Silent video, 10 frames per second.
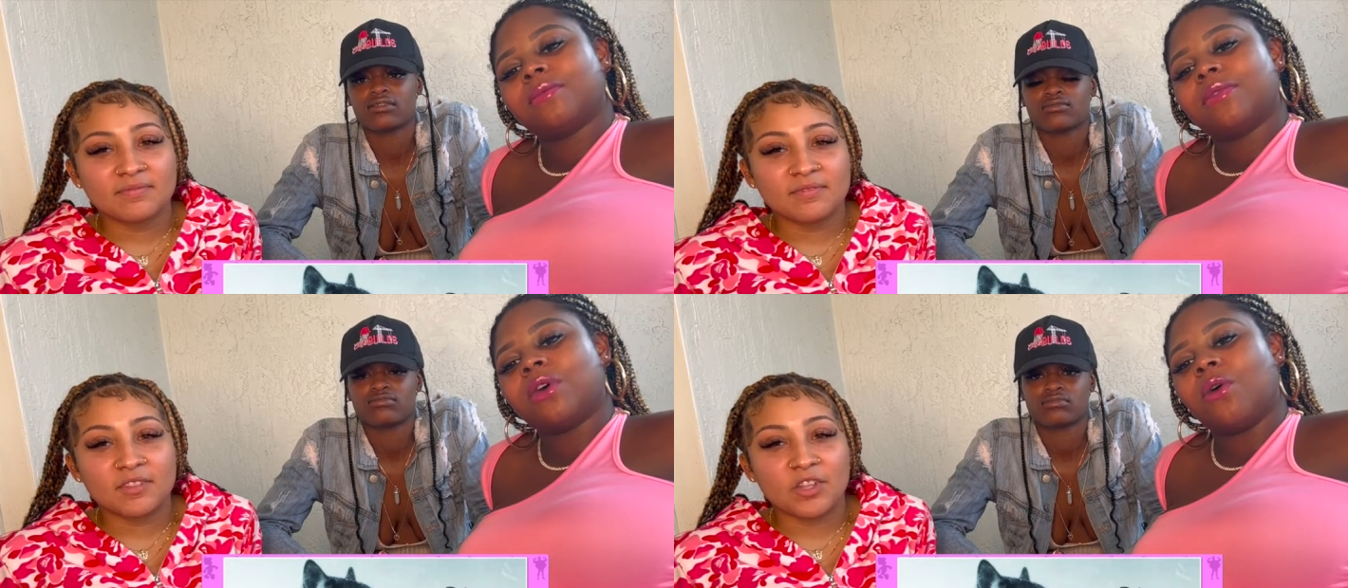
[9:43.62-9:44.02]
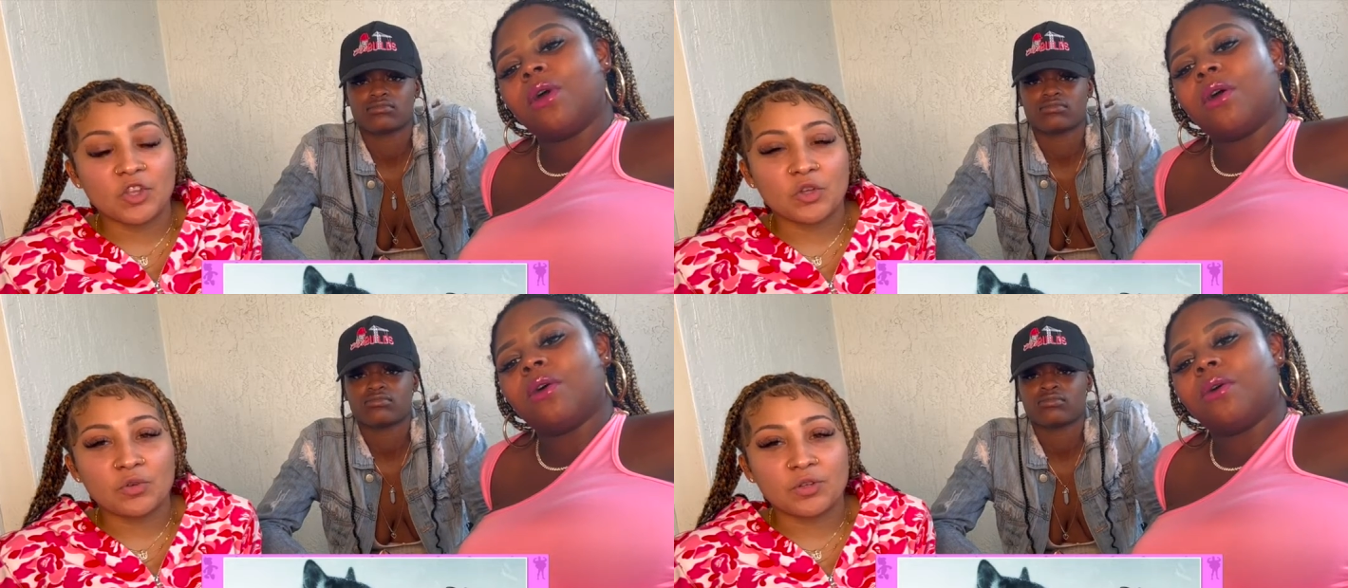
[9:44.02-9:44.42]

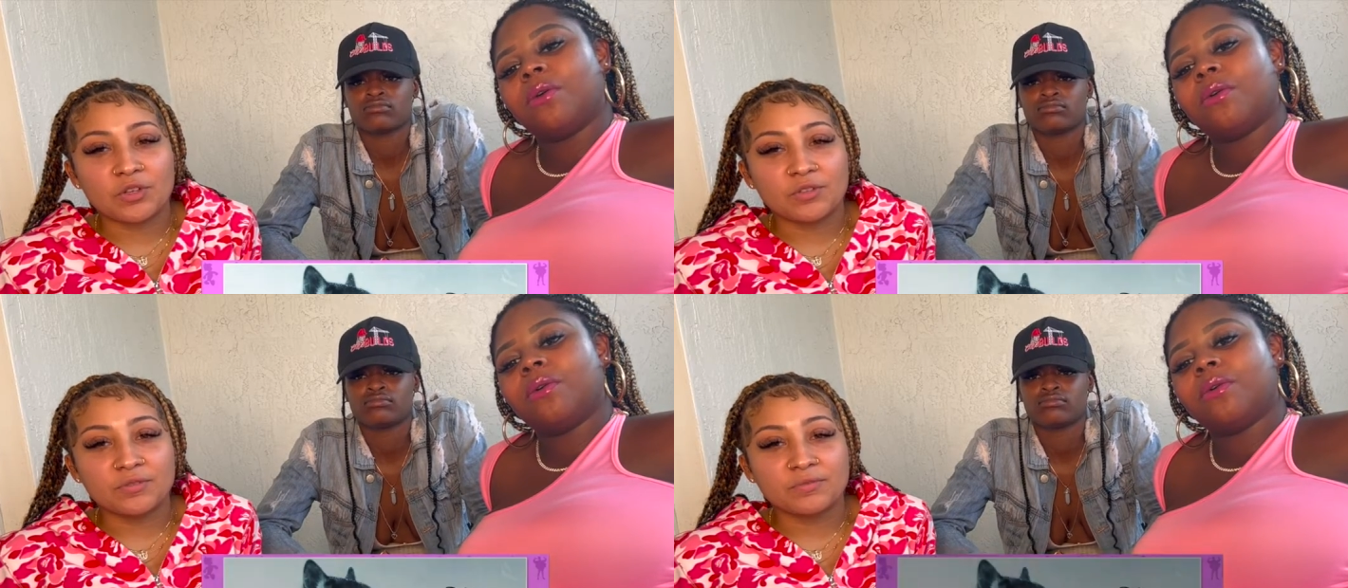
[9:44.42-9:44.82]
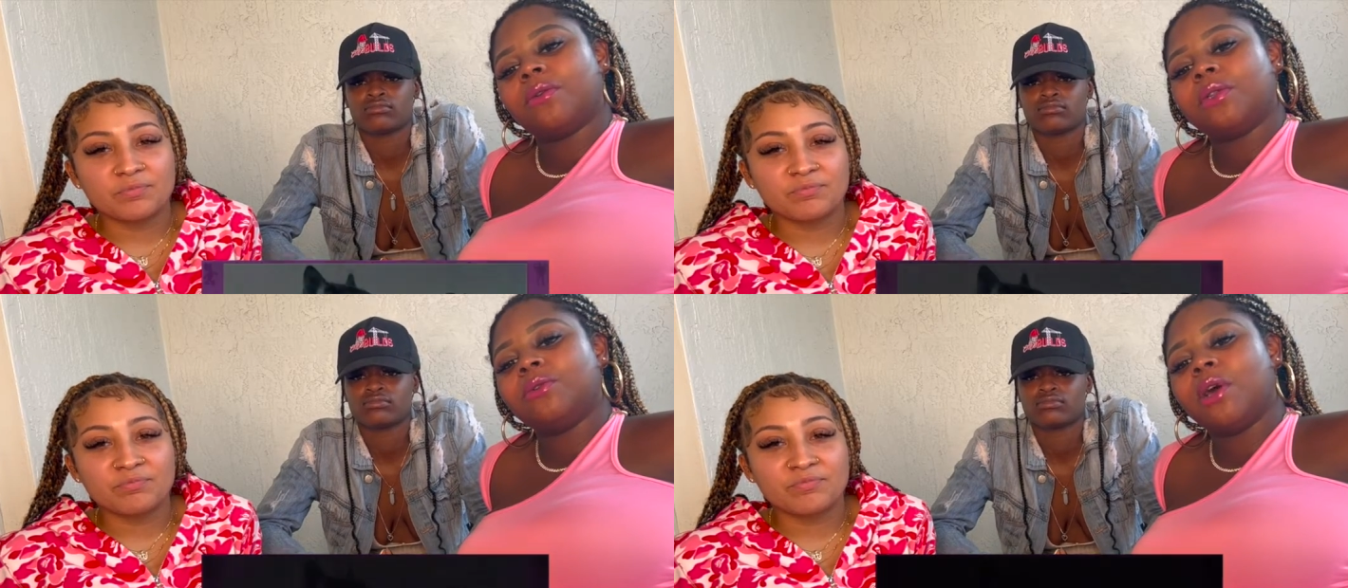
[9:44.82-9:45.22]
Speaker 1: Togo.
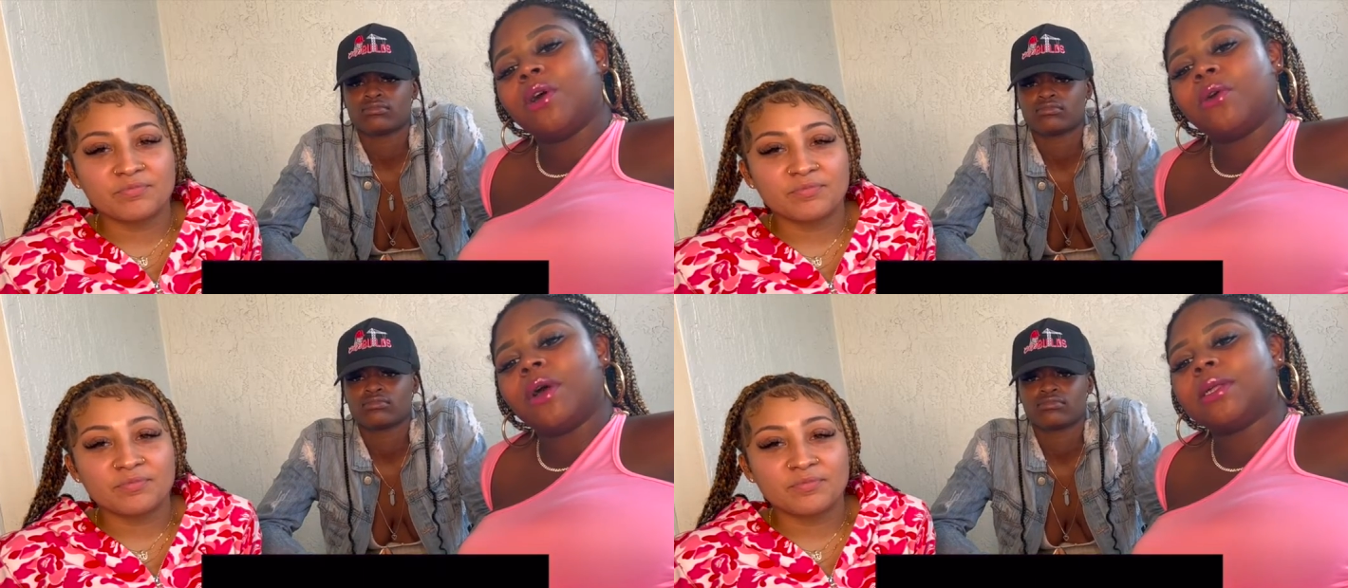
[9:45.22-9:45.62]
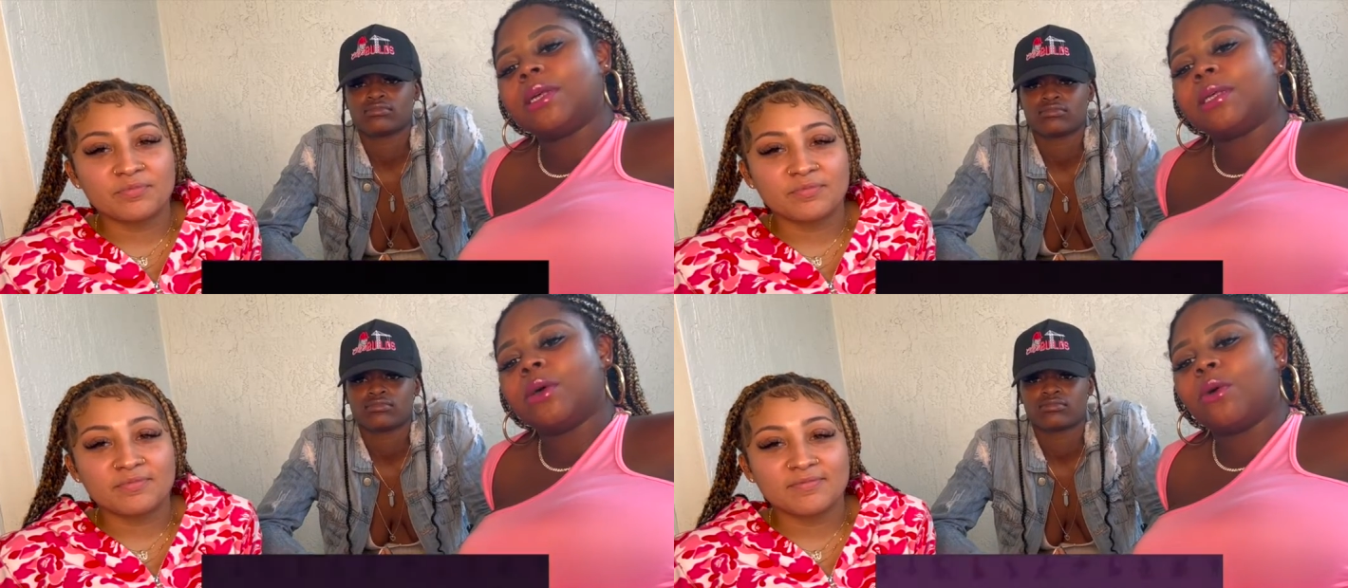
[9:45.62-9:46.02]
Togo. I
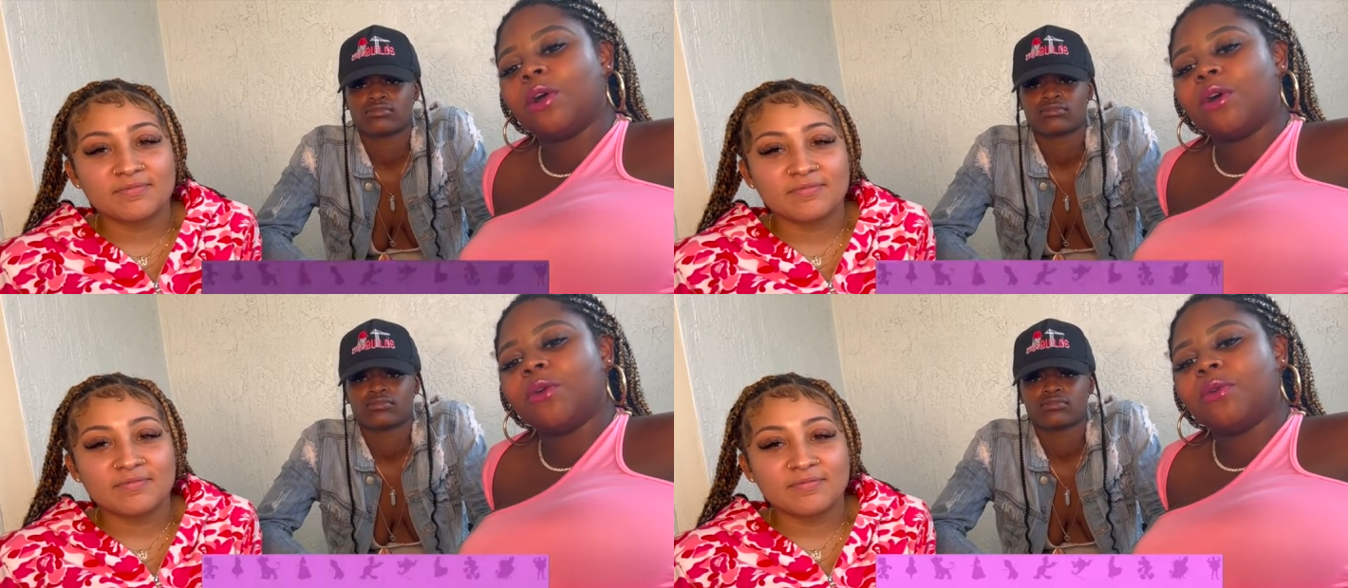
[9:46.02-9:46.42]
said Togo.